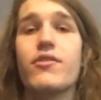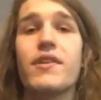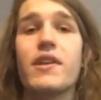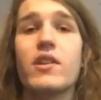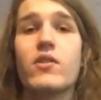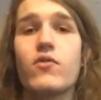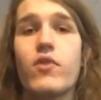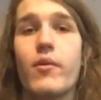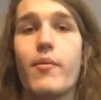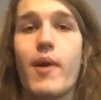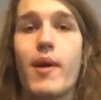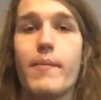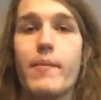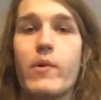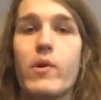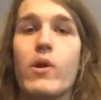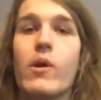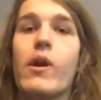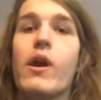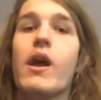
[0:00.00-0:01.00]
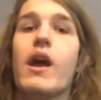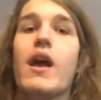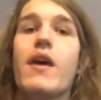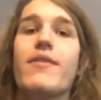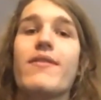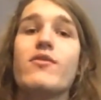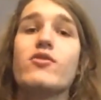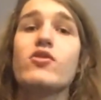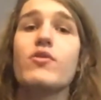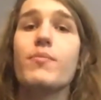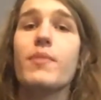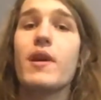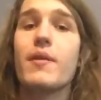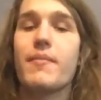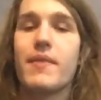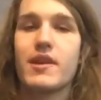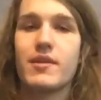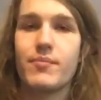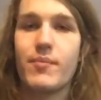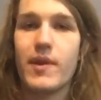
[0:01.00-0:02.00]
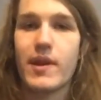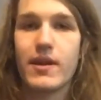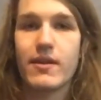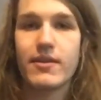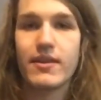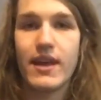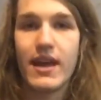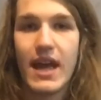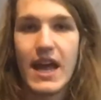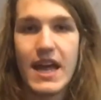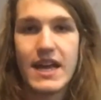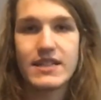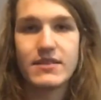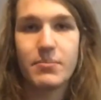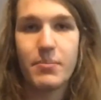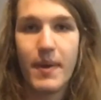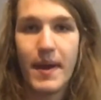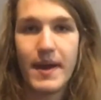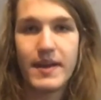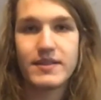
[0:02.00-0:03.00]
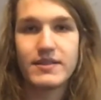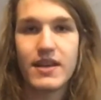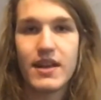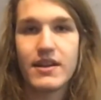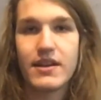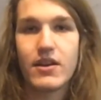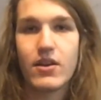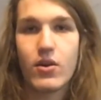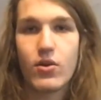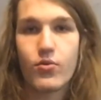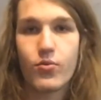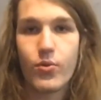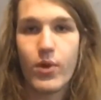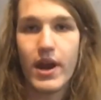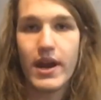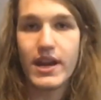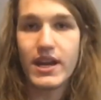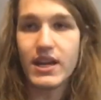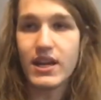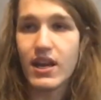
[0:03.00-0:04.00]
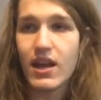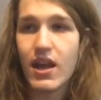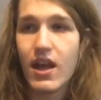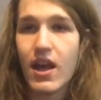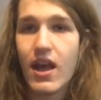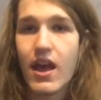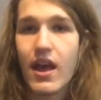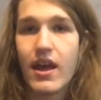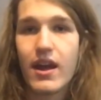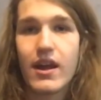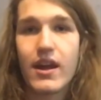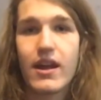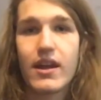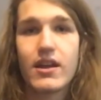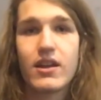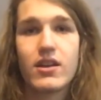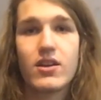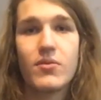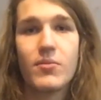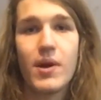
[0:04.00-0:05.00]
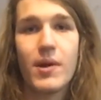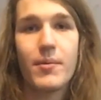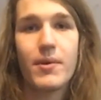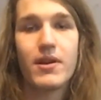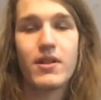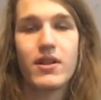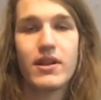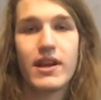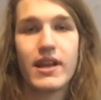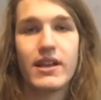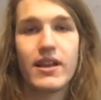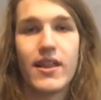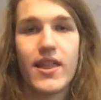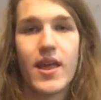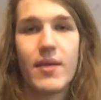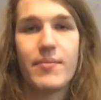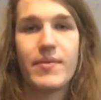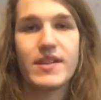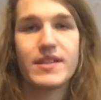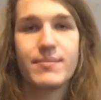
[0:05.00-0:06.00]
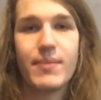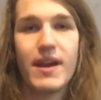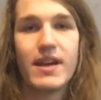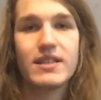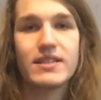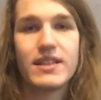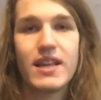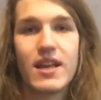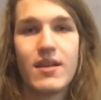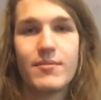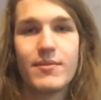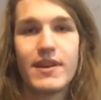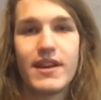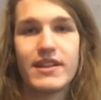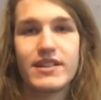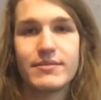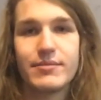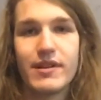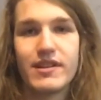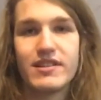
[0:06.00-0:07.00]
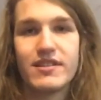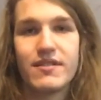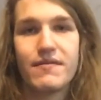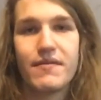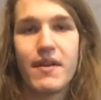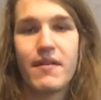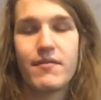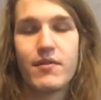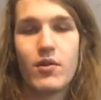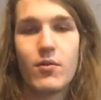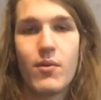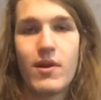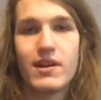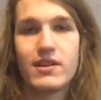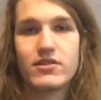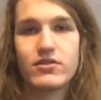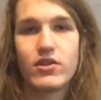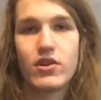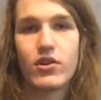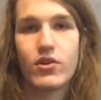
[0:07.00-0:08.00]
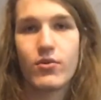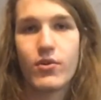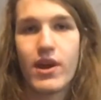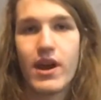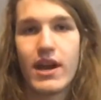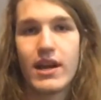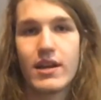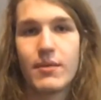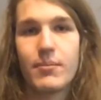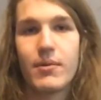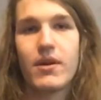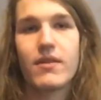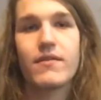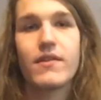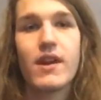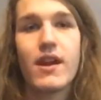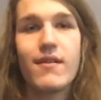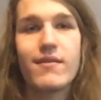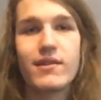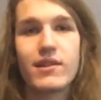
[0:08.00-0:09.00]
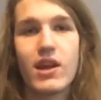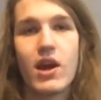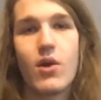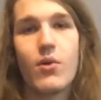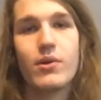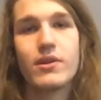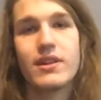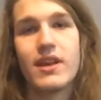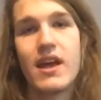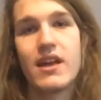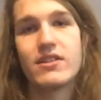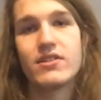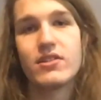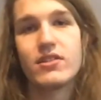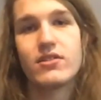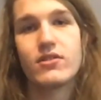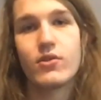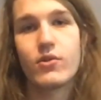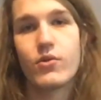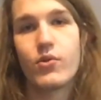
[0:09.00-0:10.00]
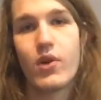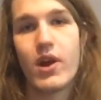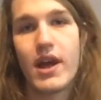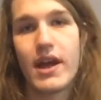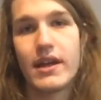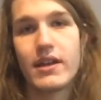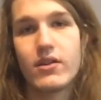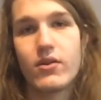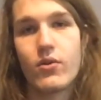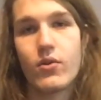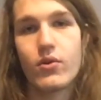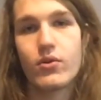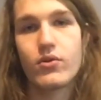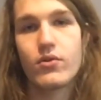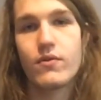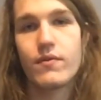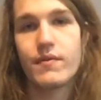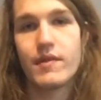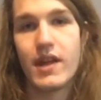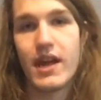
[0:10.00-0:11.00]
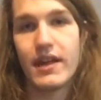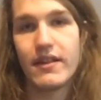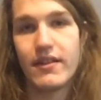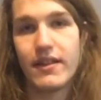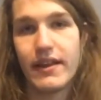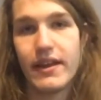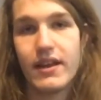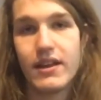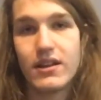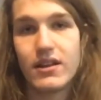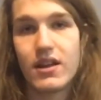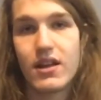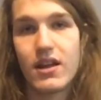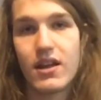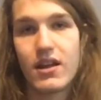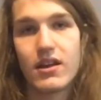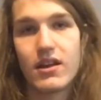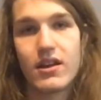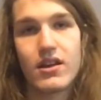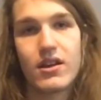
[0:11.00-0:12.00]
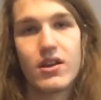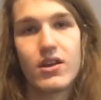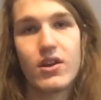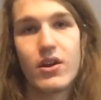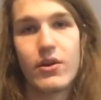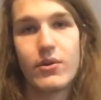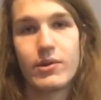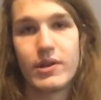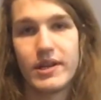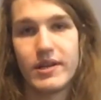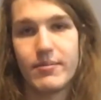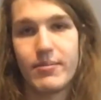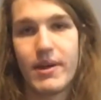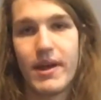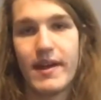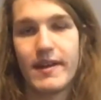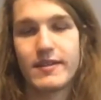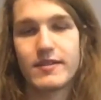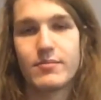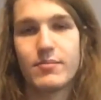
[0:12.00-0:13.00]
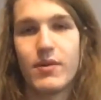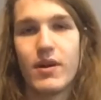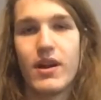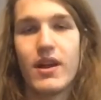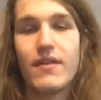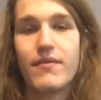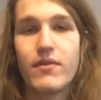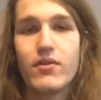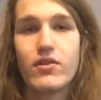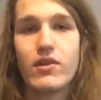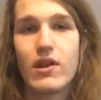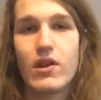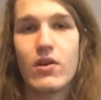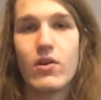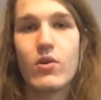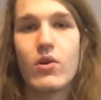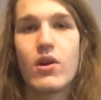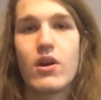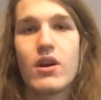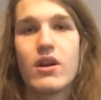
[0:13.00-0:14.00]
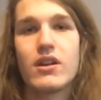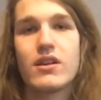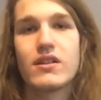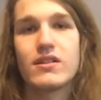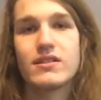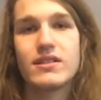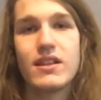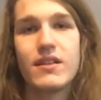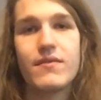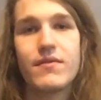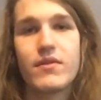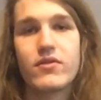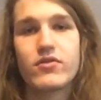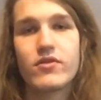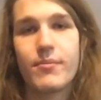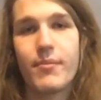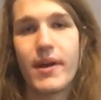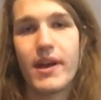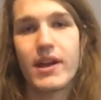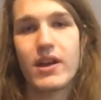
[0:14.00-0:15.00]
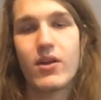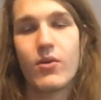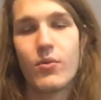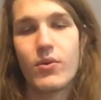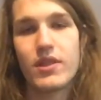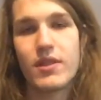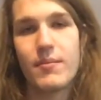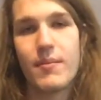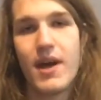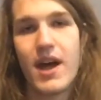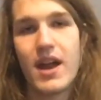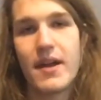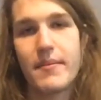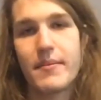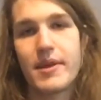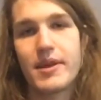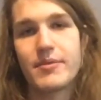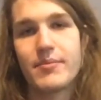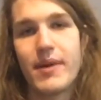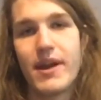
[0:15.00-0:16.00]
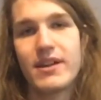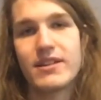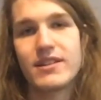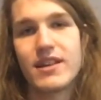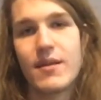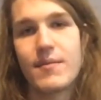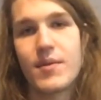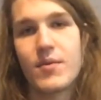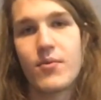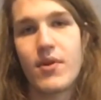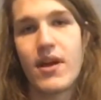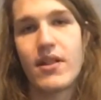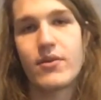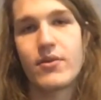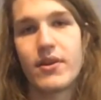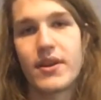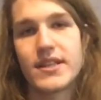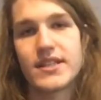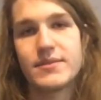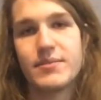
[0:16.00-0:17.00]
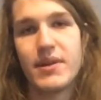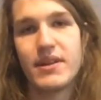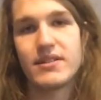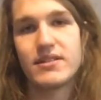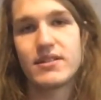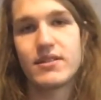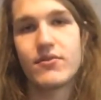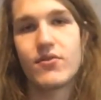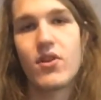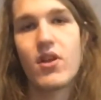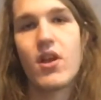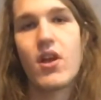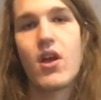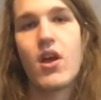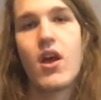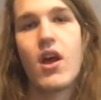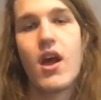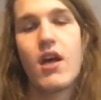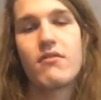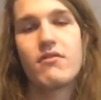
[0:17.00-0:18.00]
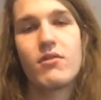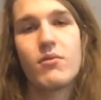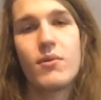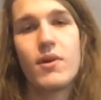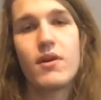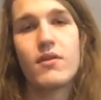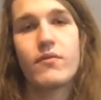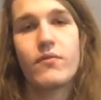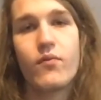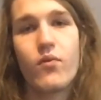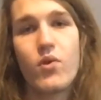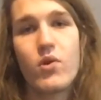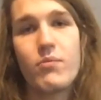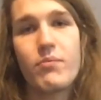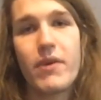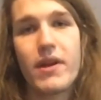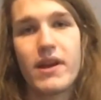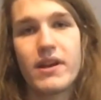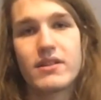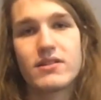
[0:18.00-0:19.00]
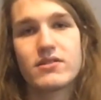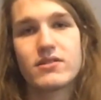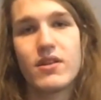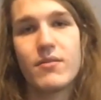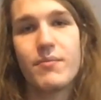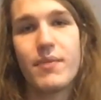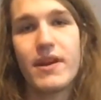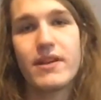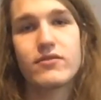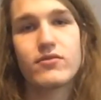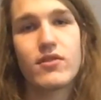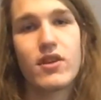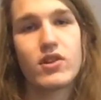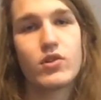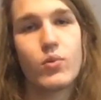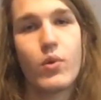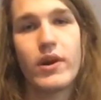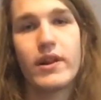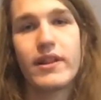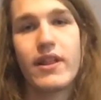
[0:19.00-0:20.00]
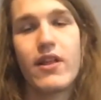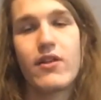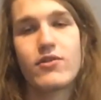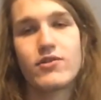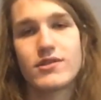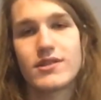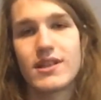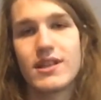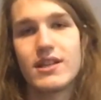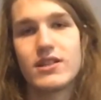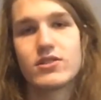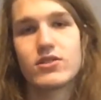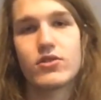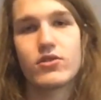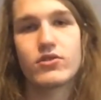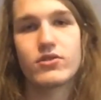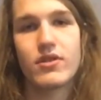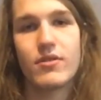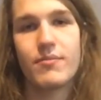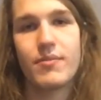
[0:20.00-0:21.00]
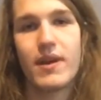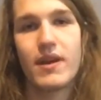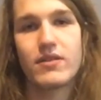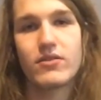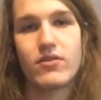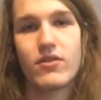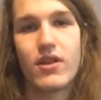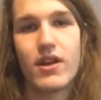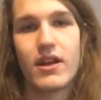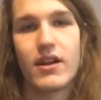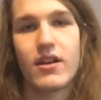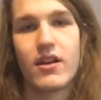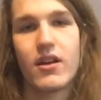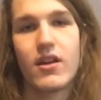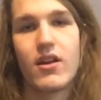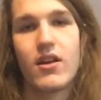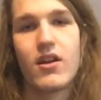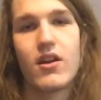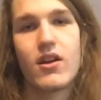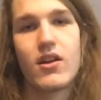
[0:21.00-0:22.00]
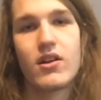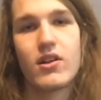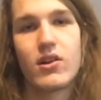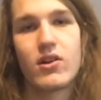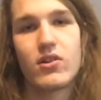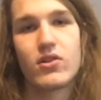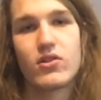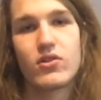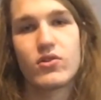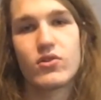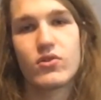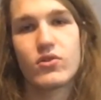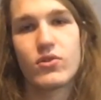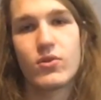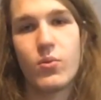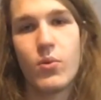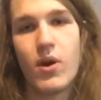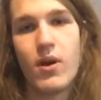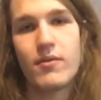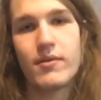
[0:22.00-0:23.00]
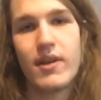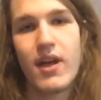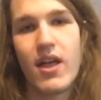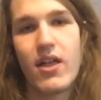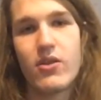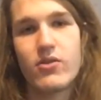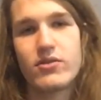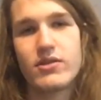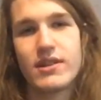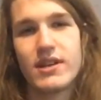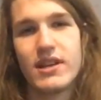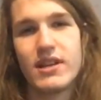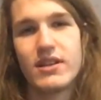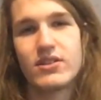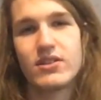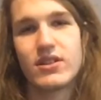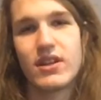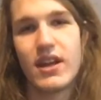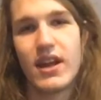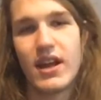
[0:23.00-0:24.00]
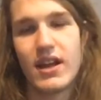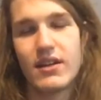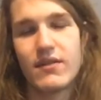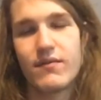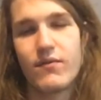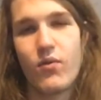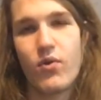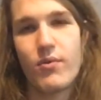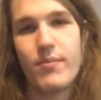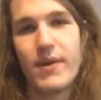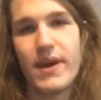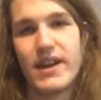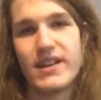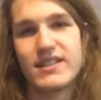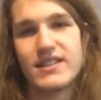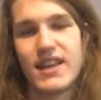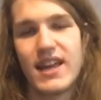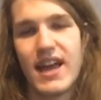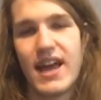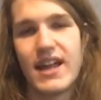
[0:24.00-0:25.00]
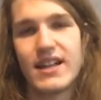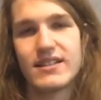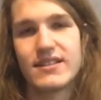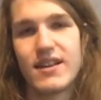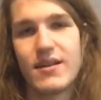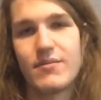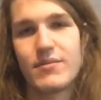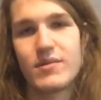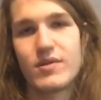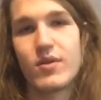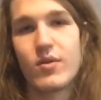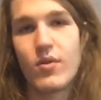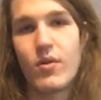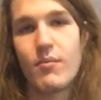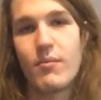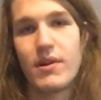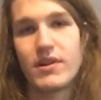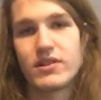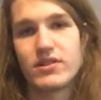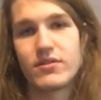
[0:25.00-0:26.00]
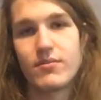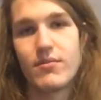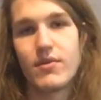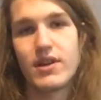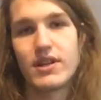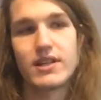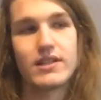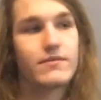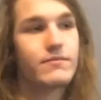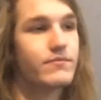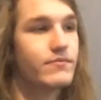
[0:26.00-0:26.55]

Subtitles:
thing to remember, if there's a BMX bike that has pegs on it already, you might want to look into that, because pegs can be expensive if you want to start grinding. But if you have no intention to grind or do flat land, you don't need pegs. But if you do, see if there's a bike with them on them. These pegs can be rather expensive. If you want 4 pegs, some pegs are like $20 each, or some pegs are like $12 each, and 4 pegs adds up to a bunch of money.